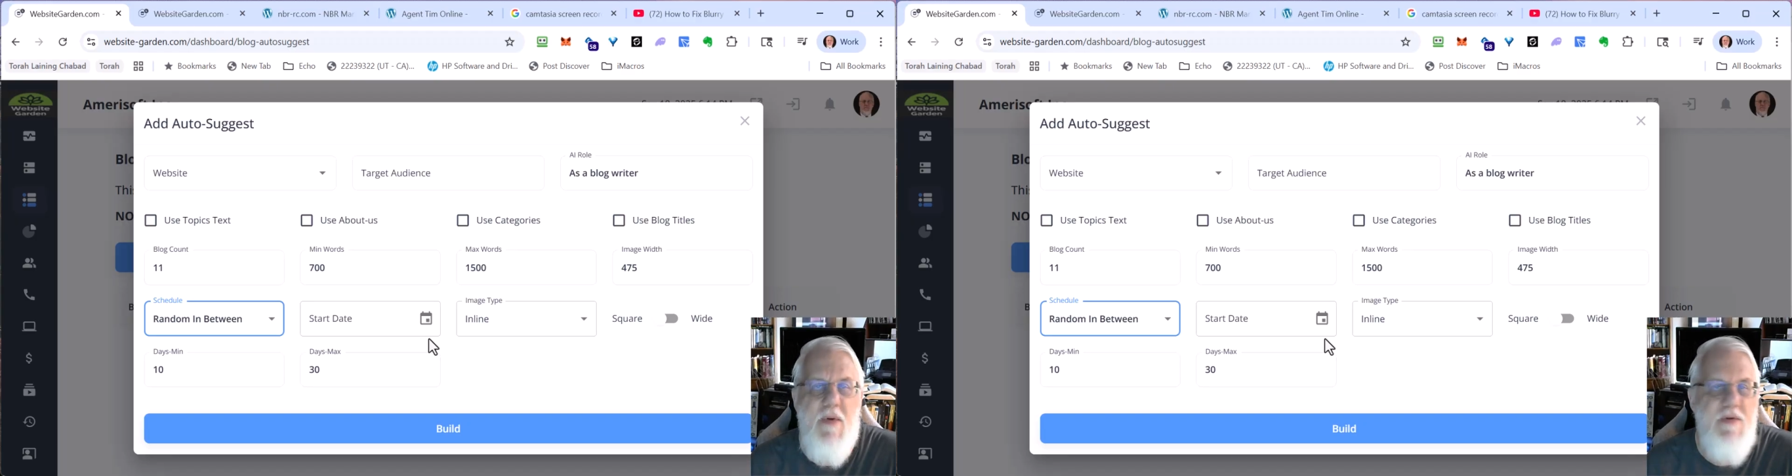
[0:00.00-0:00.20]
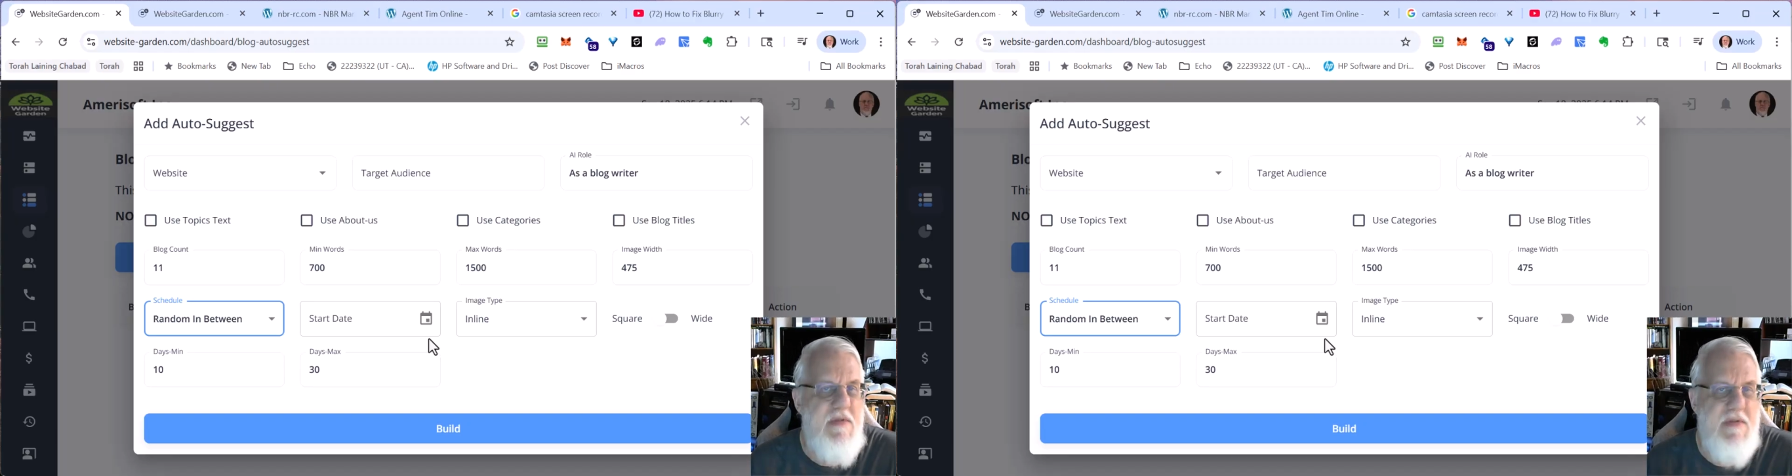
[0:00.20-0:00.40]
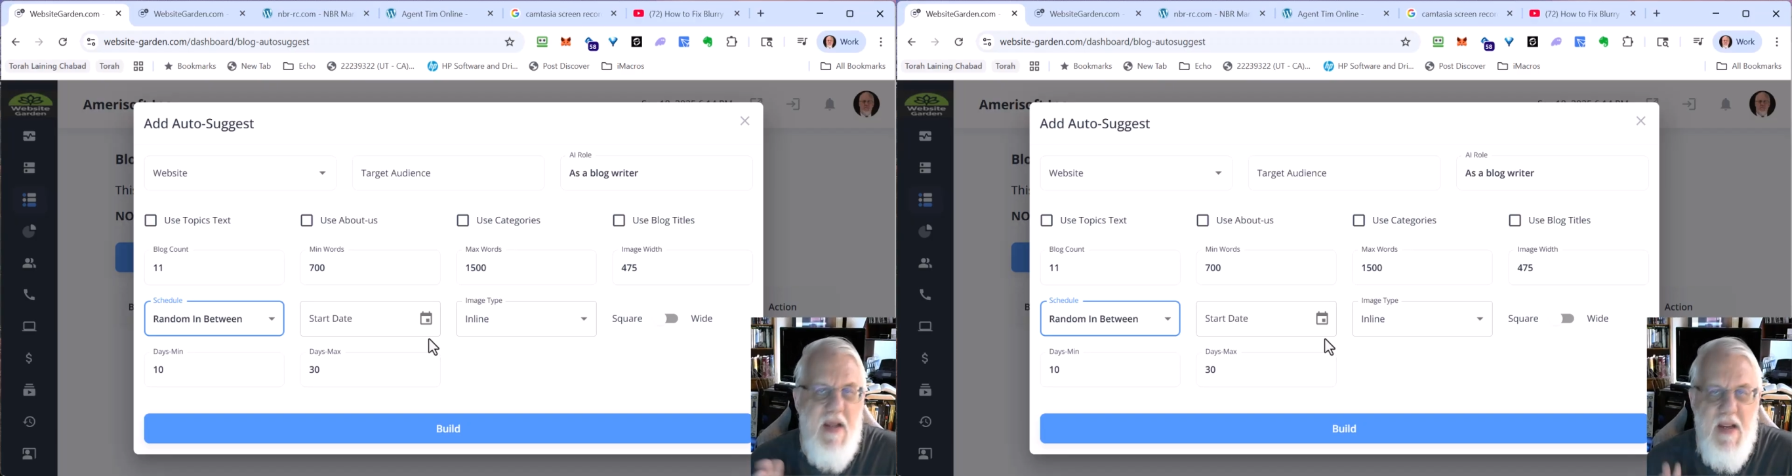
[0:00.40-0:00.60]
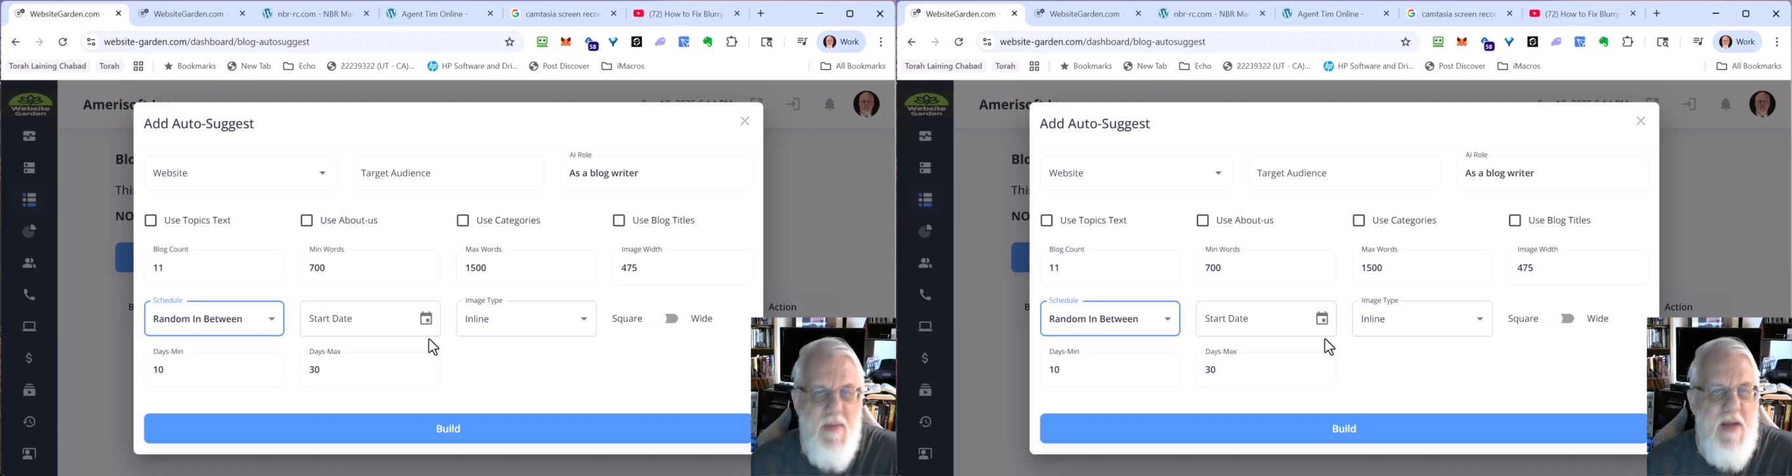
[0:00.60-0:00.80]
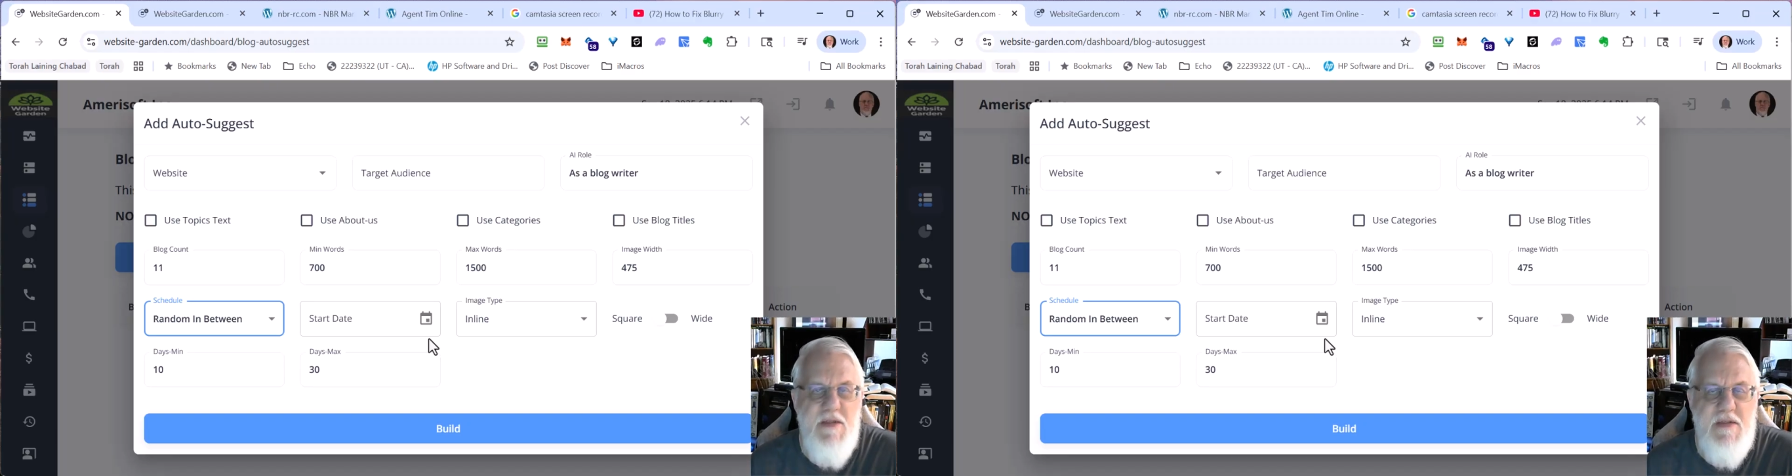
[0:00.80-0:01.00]
Most of the
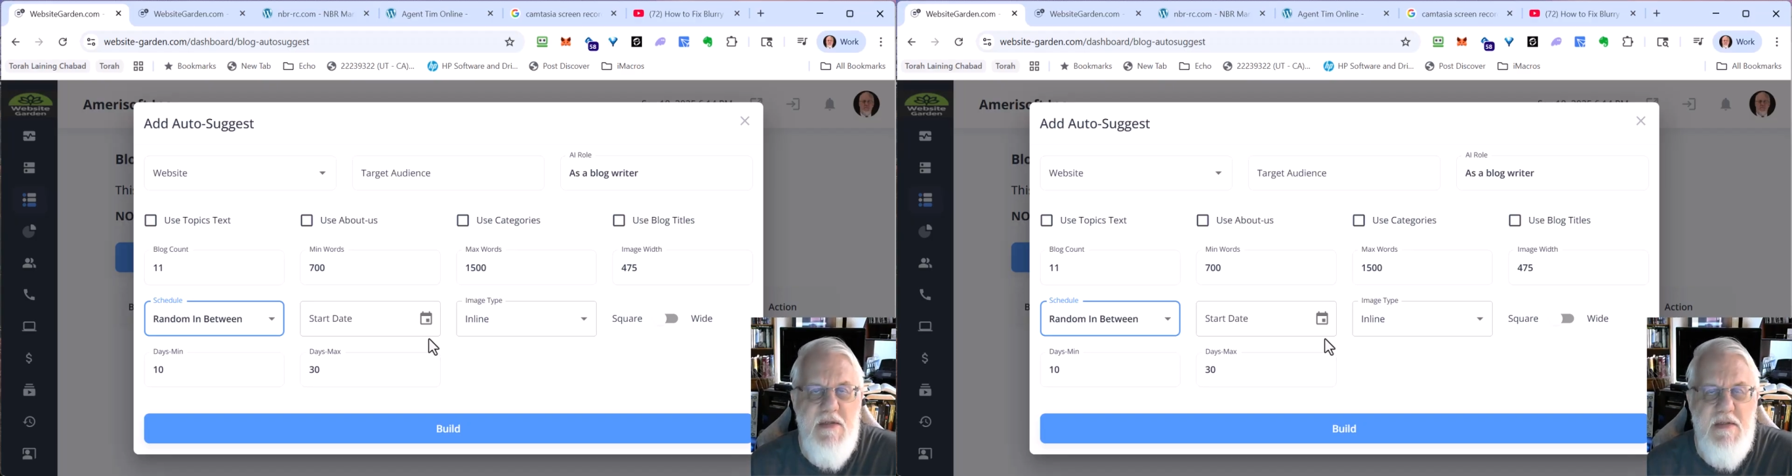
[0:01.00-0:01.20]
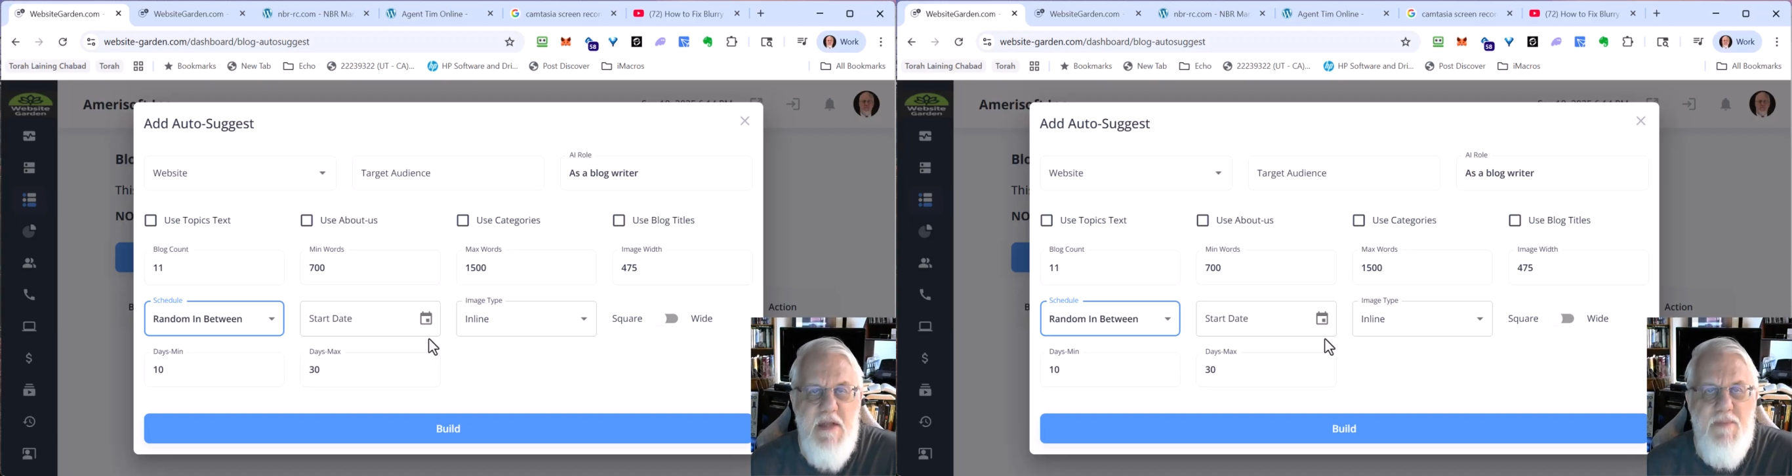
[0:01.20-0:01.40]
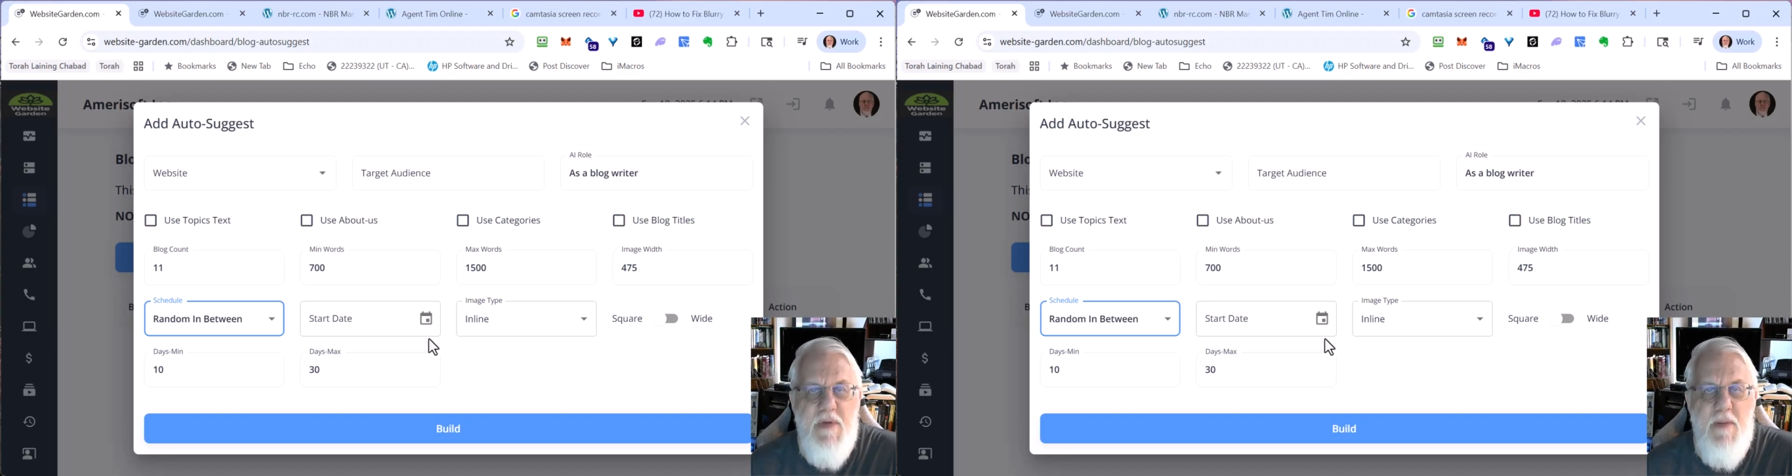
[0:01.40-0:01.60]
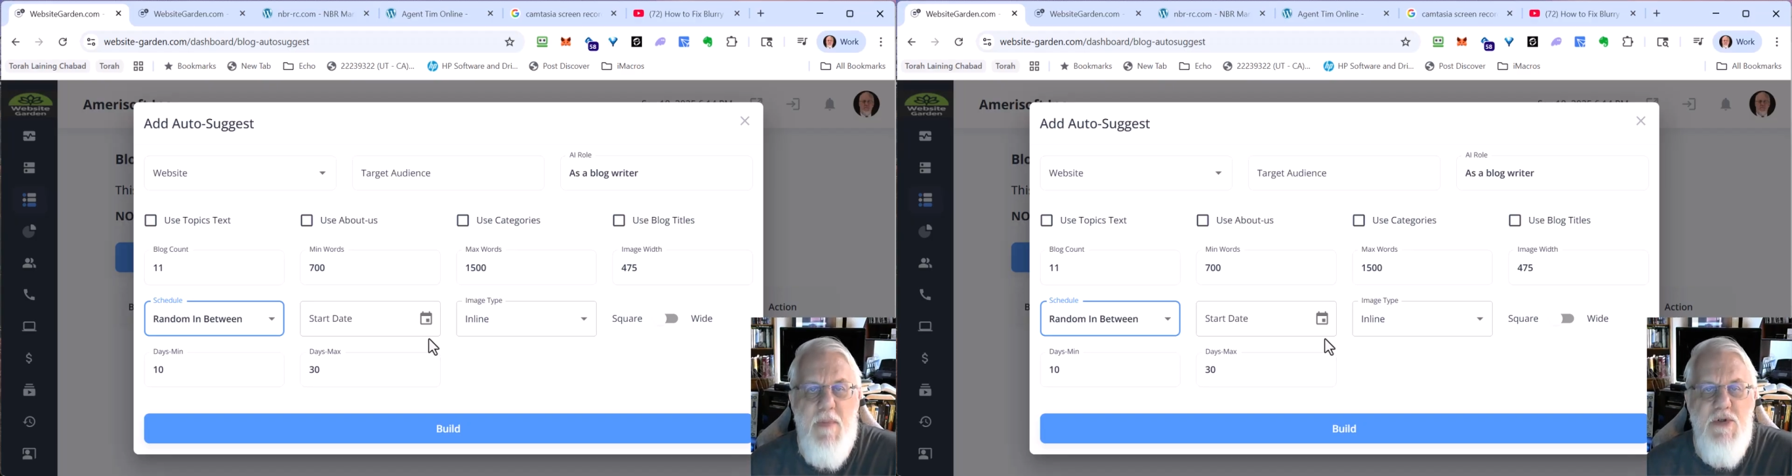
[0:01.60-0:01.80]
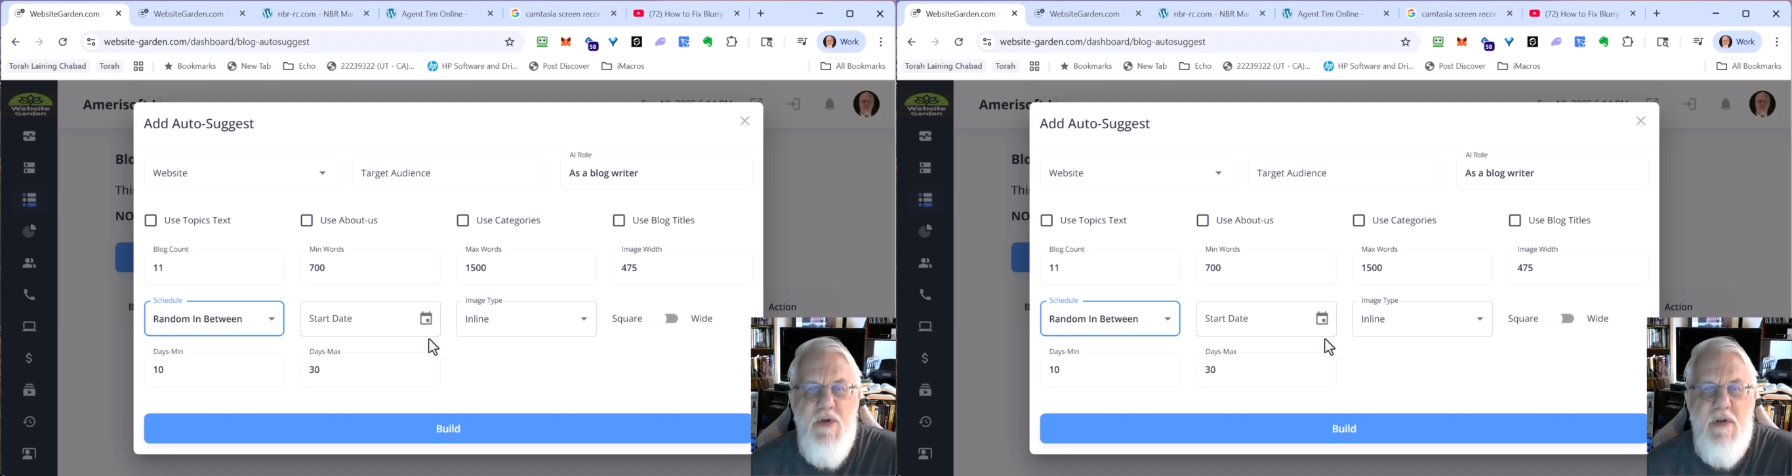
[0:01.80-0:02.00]
time, I just accept them,
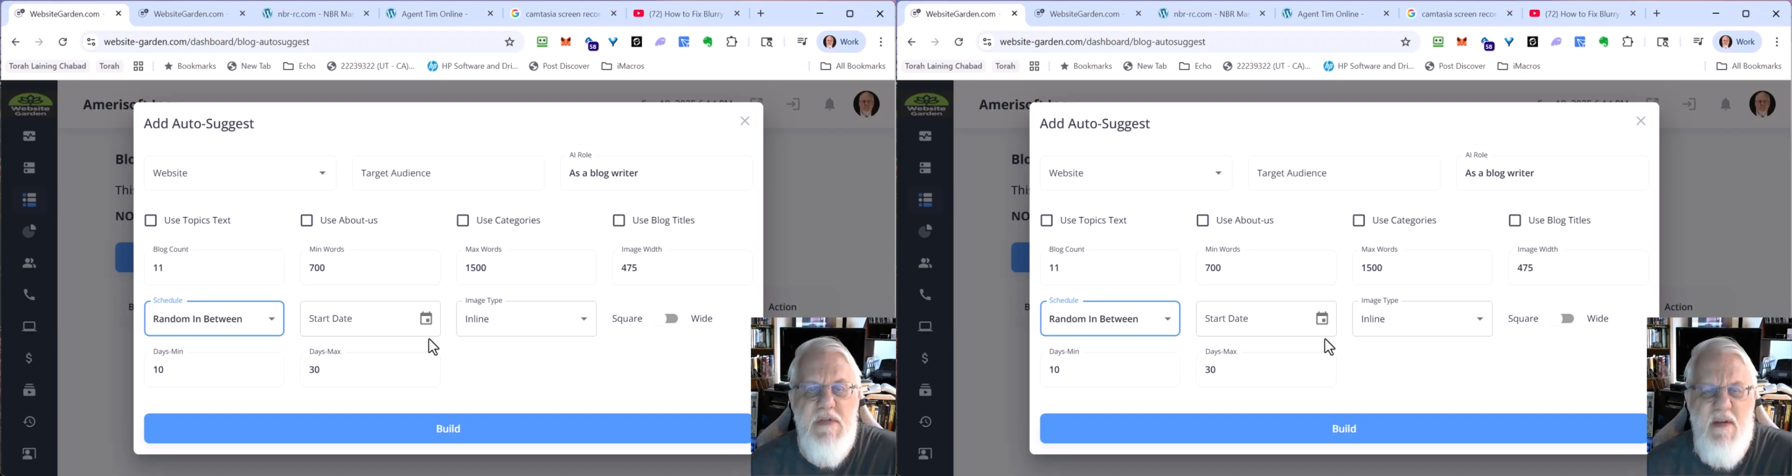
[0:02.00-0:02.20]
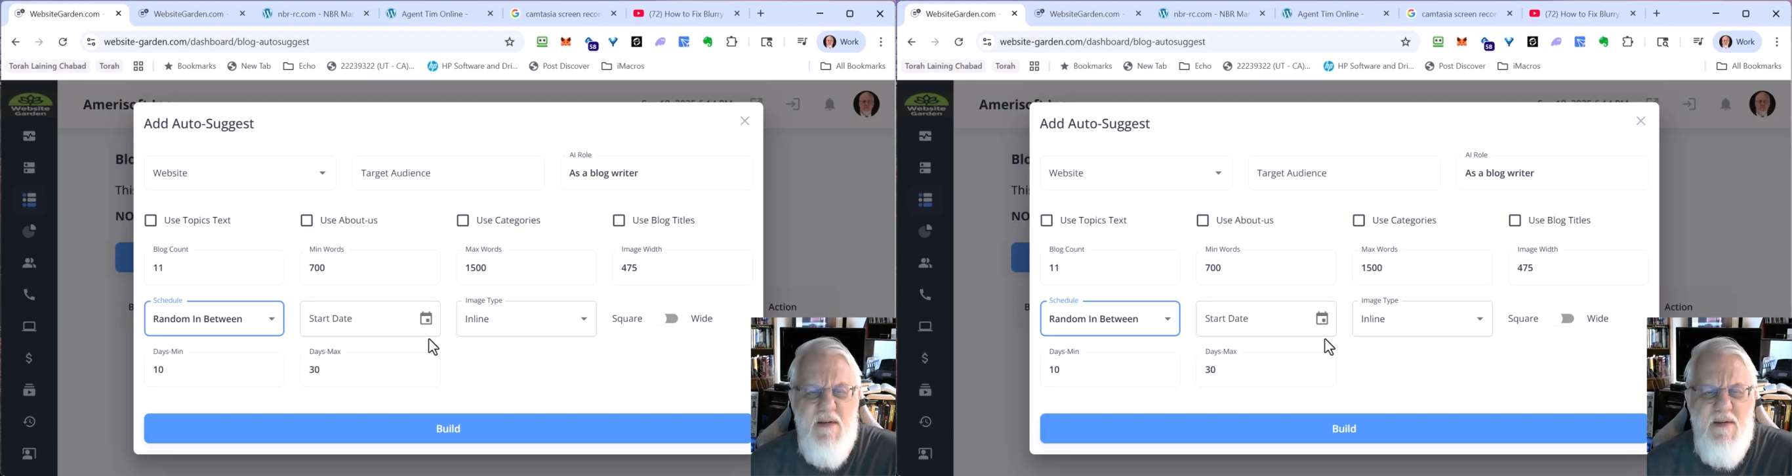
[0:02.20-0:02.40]
but you can say,